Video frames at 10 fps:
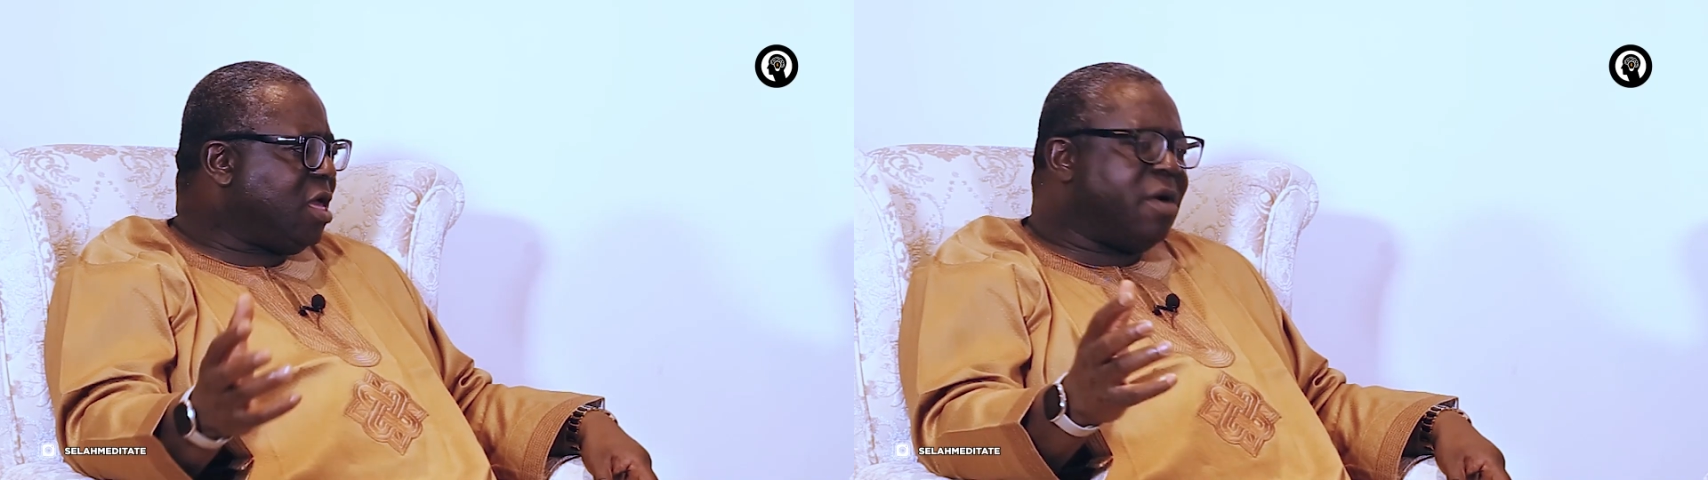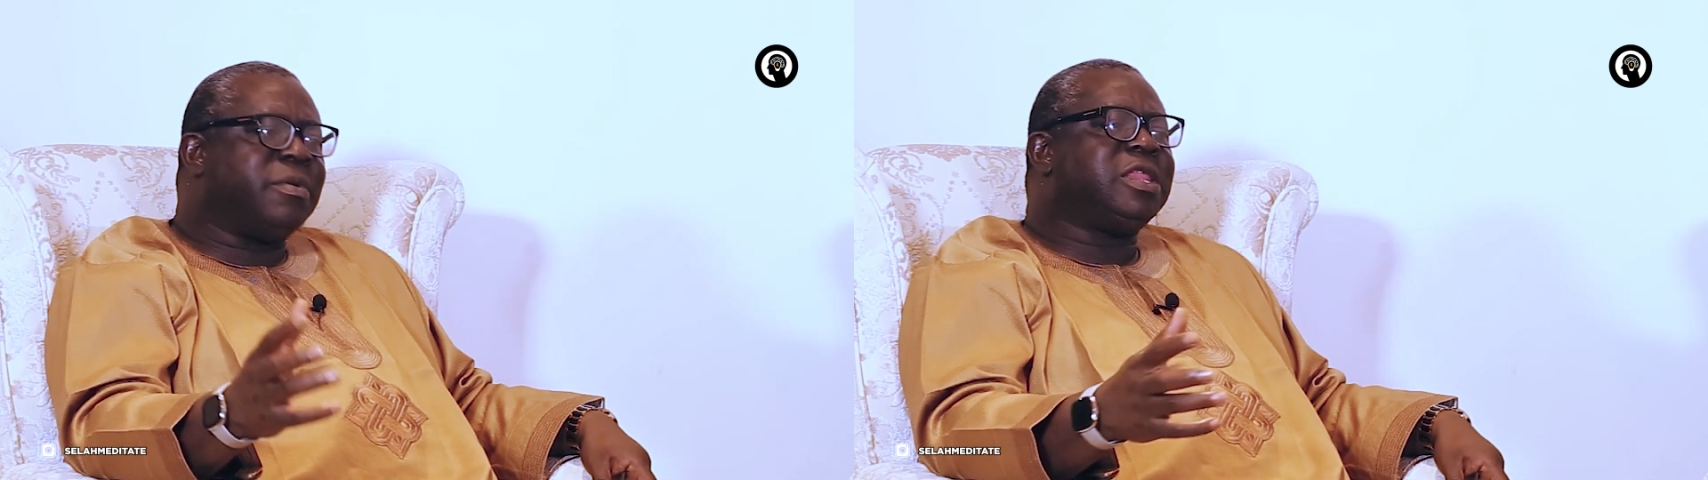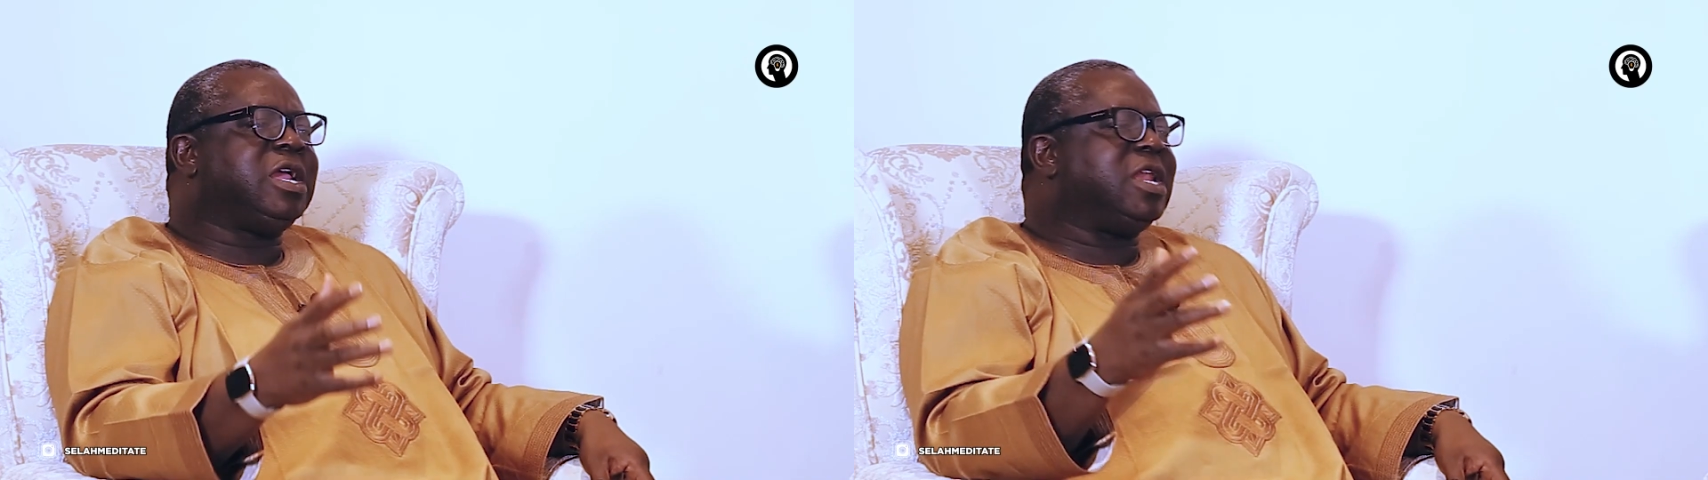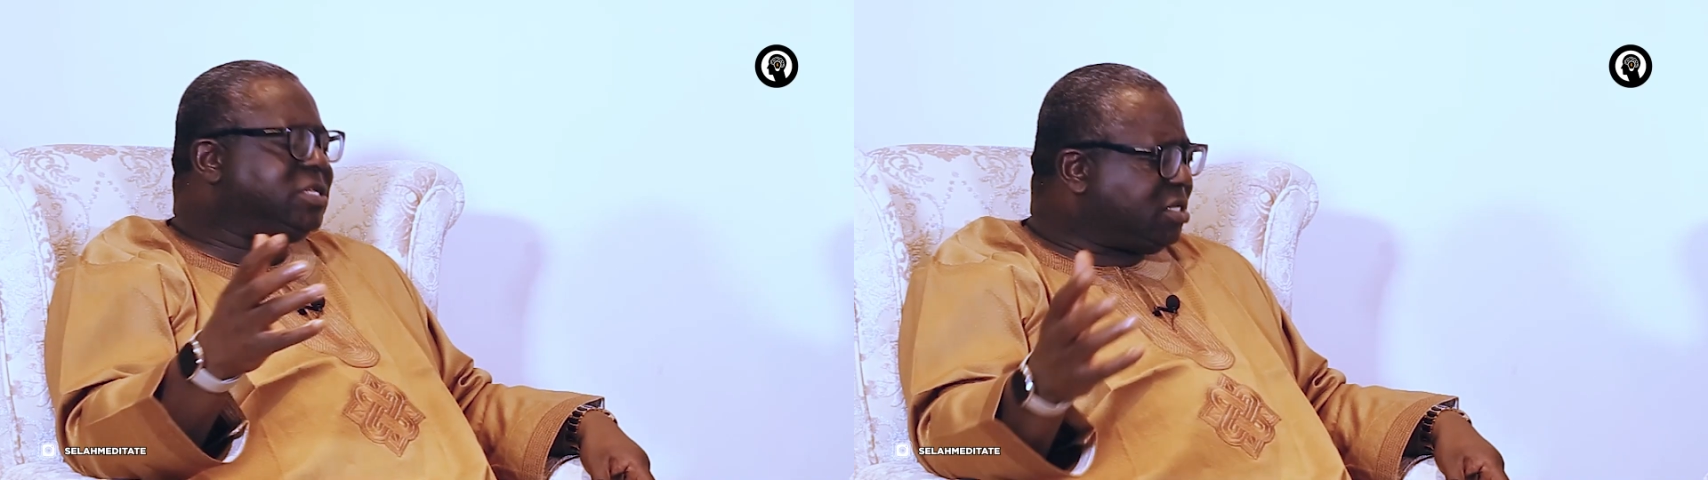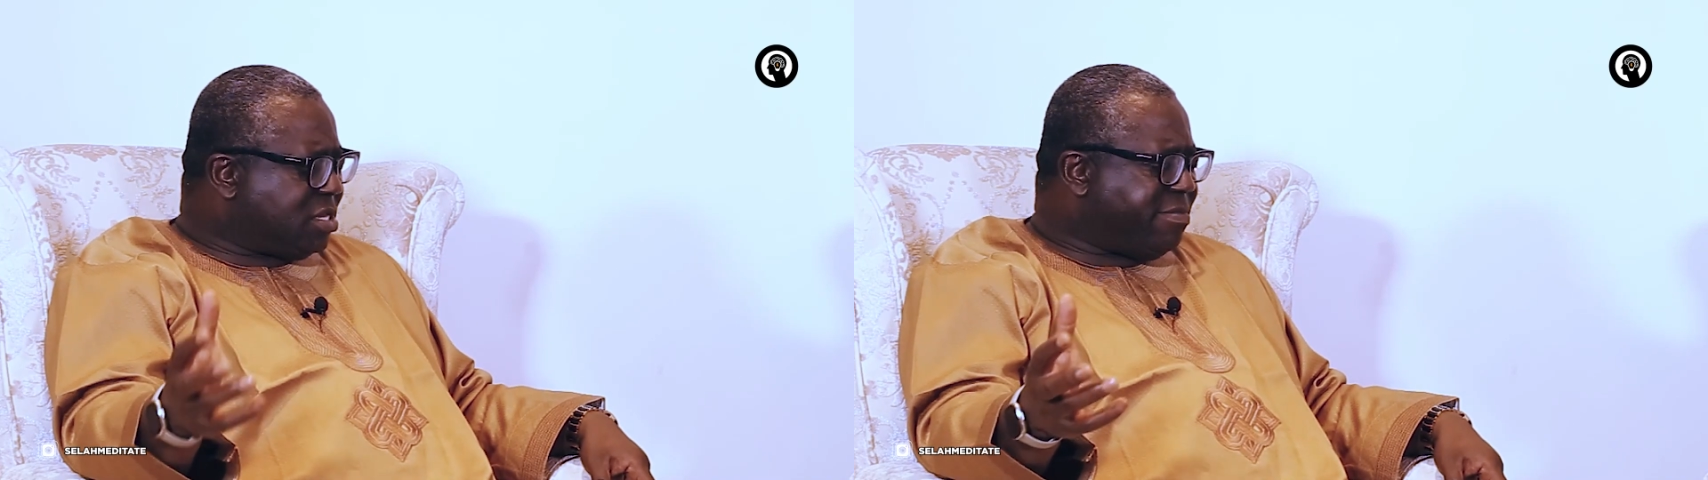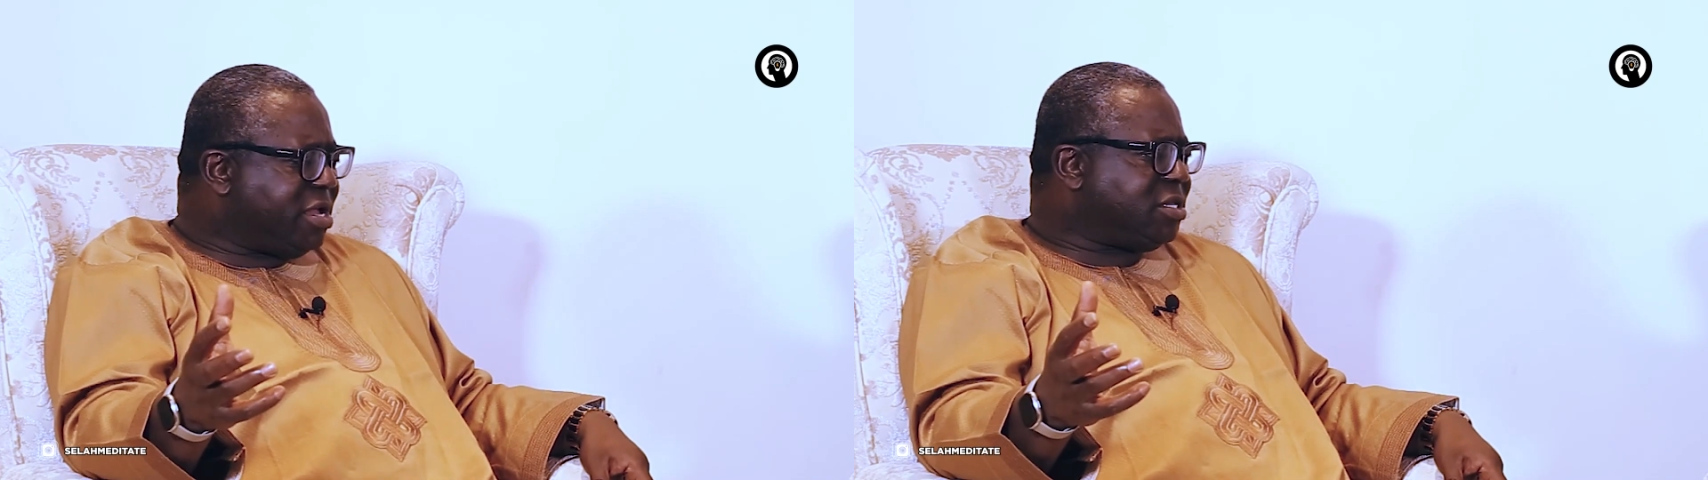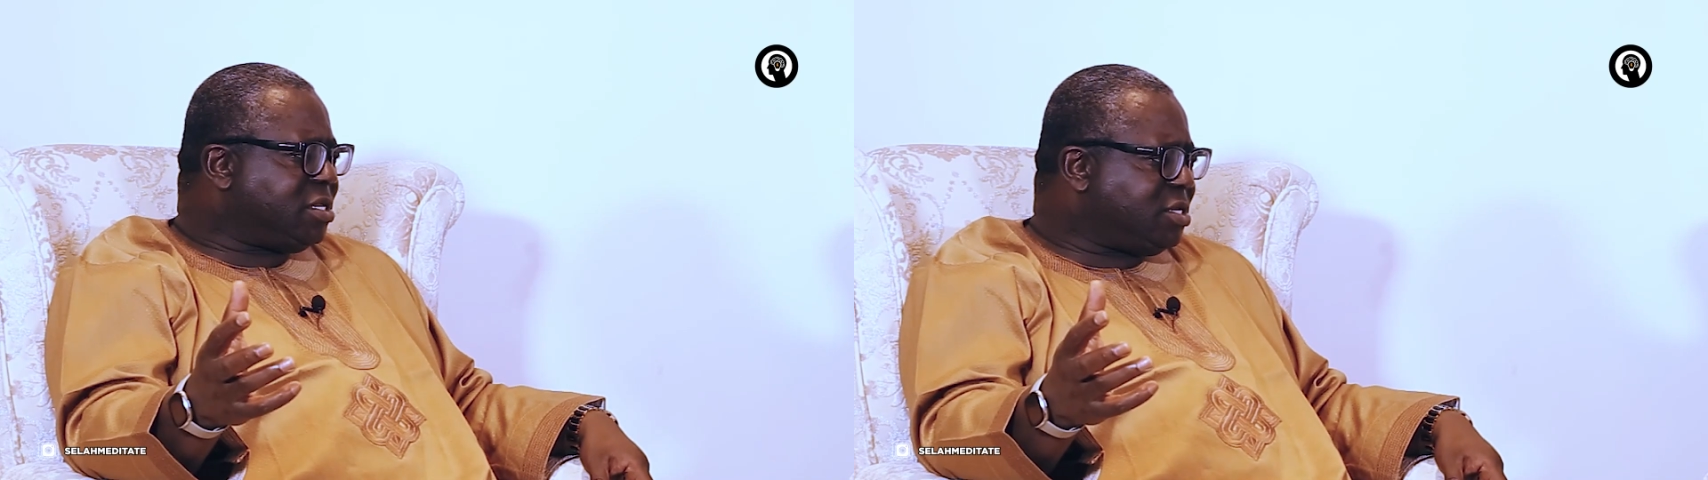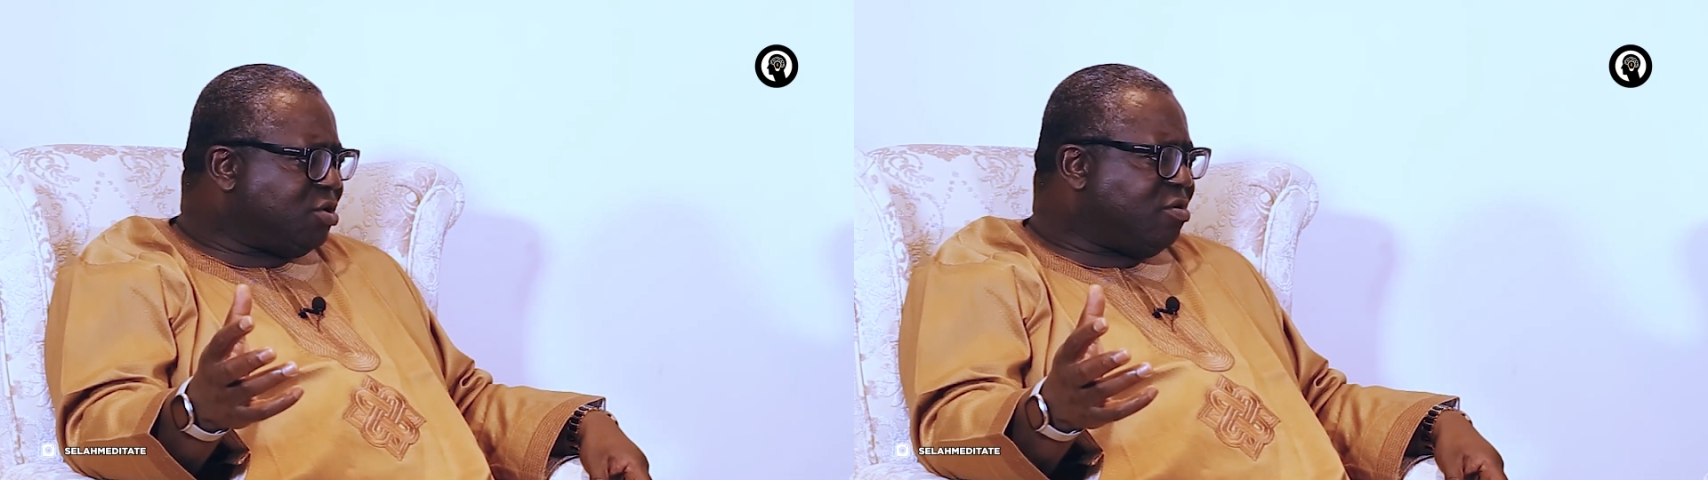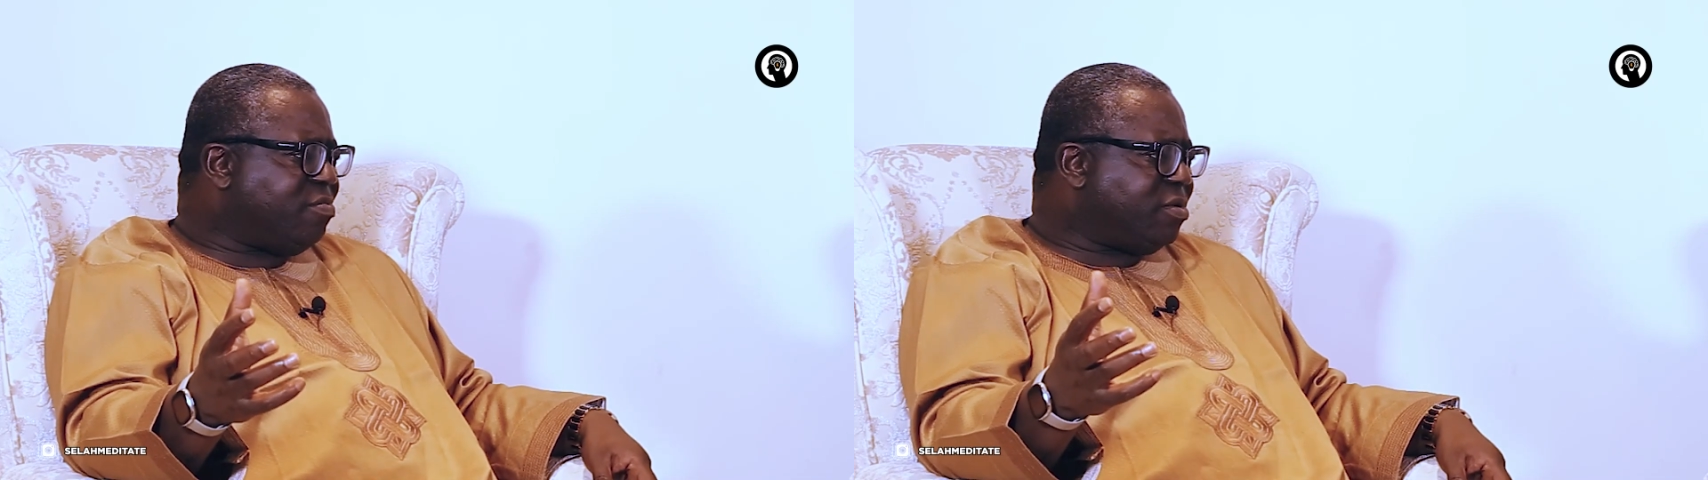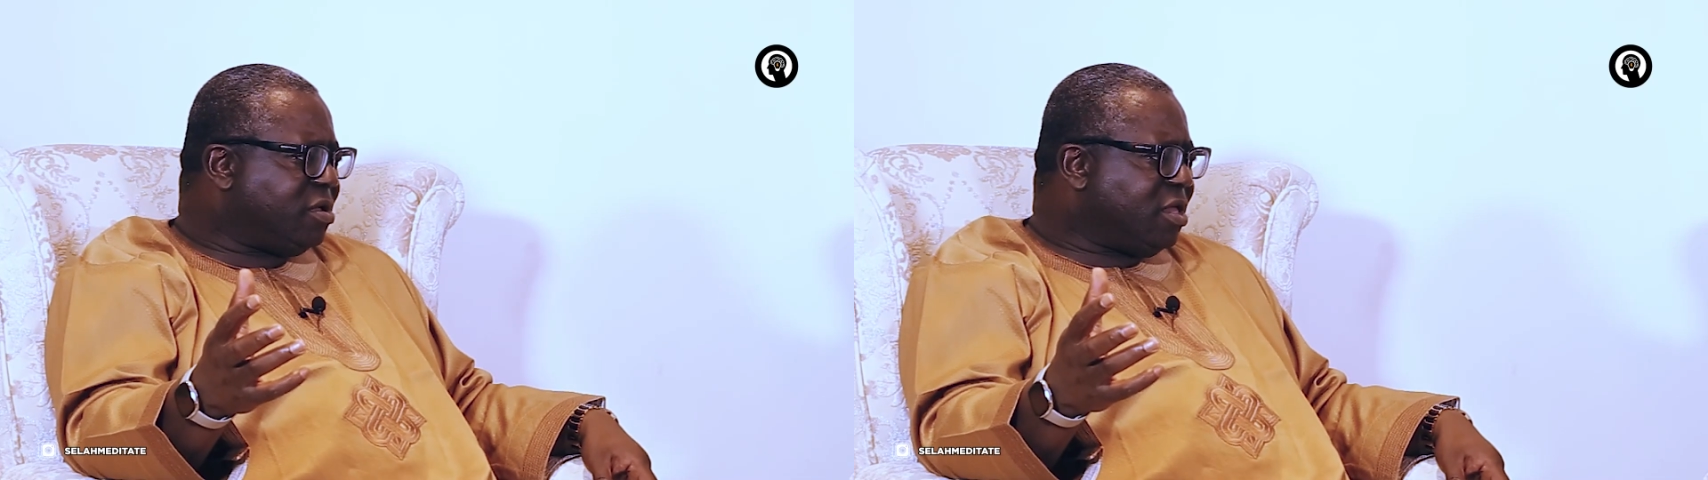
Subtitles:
How many classes am I setting up?